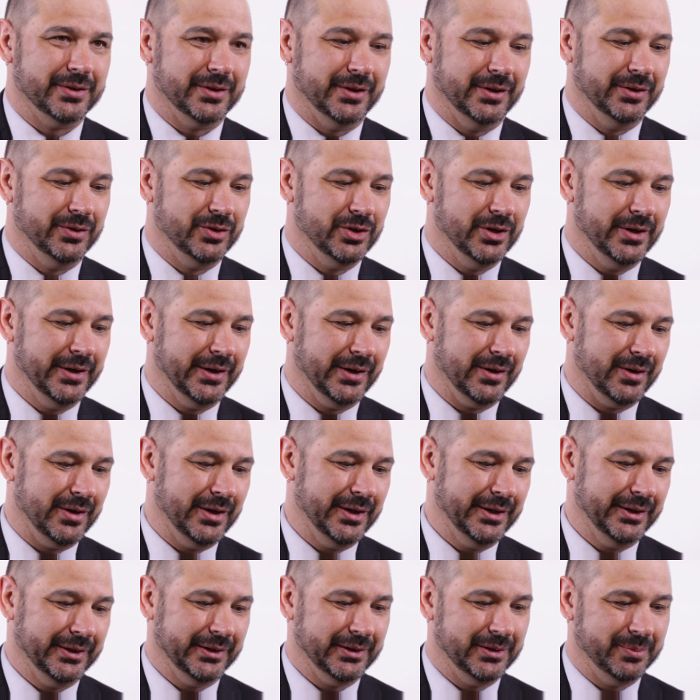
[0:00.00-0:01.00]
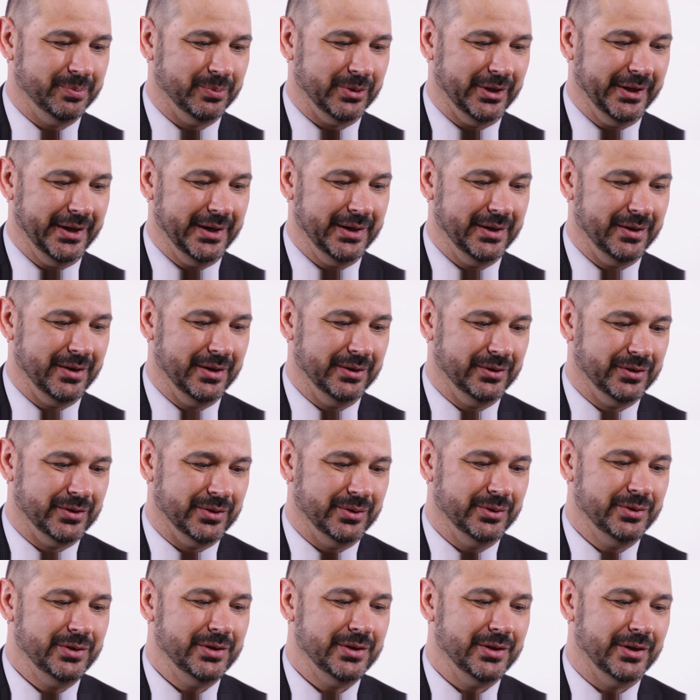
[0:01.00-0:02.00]
And John Law explained that
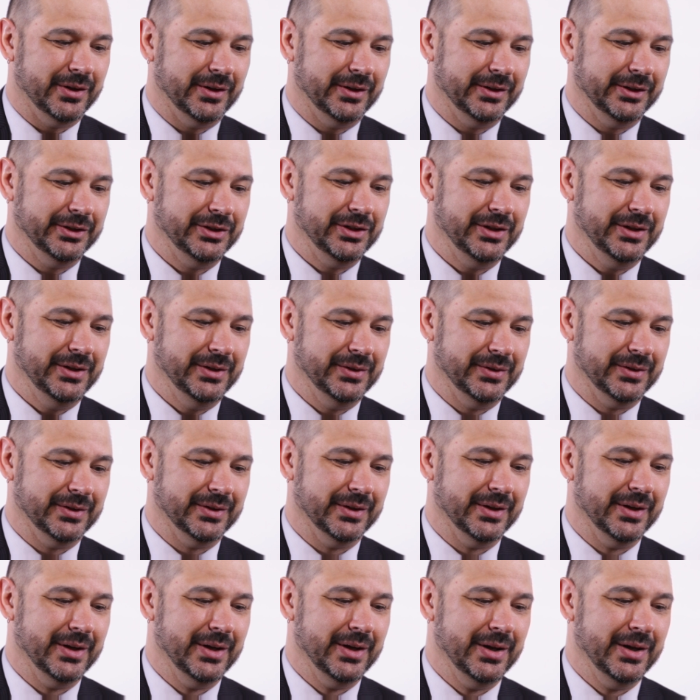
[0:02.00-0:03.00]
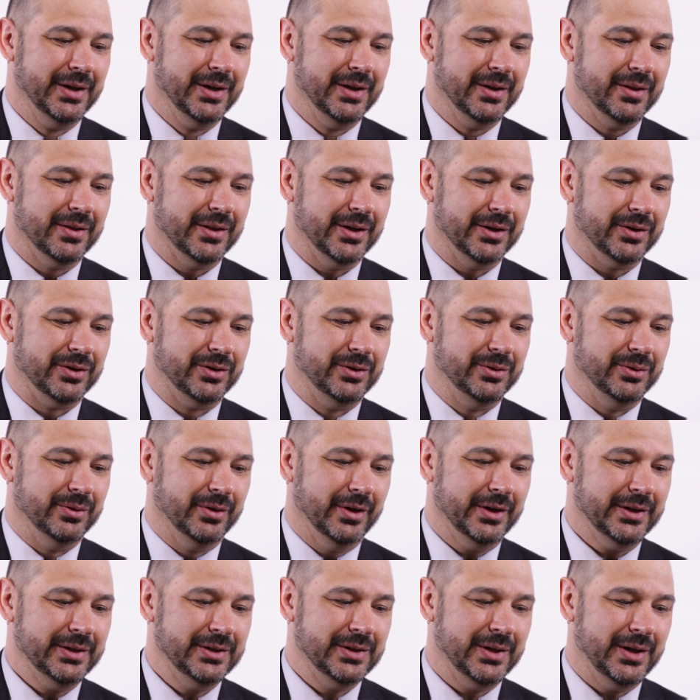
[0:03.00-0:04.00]
sociologies that do
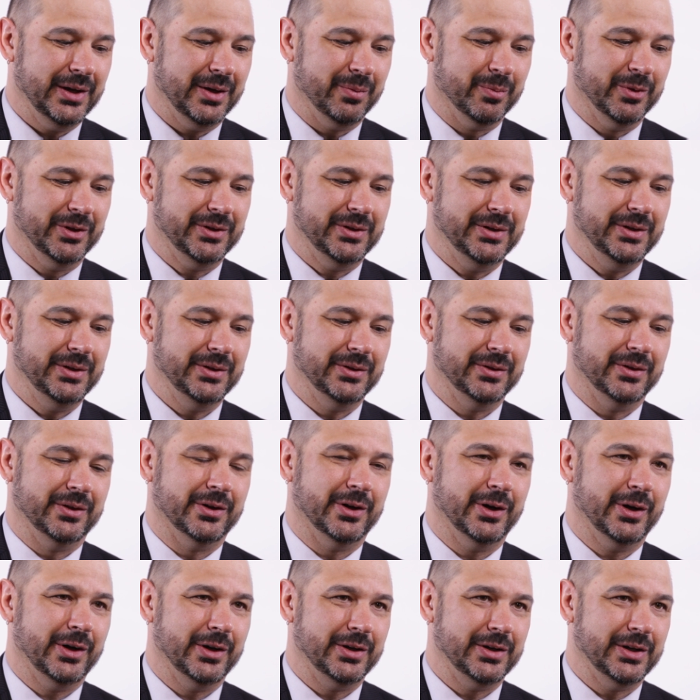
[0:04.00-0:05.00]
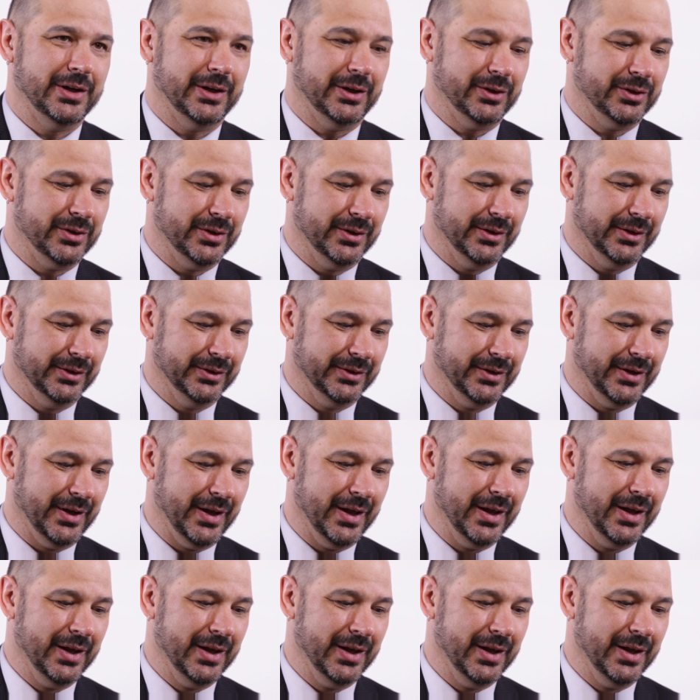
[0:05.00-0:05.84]
not take machines and architectures